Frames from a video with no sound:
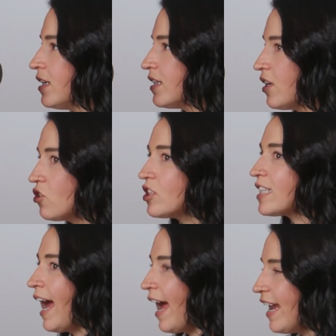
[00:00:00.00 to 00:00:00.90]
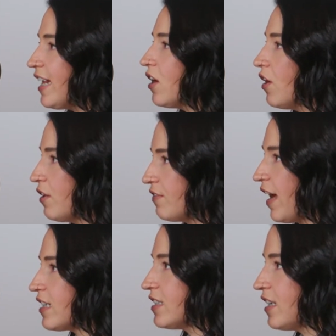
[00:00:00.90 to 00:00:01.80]
They're just hiding all of
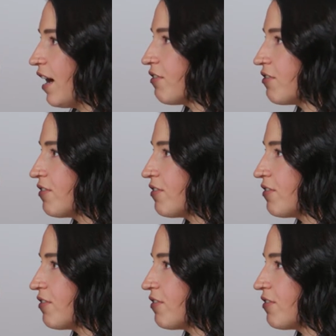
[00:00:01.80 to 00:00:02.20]
that stuff.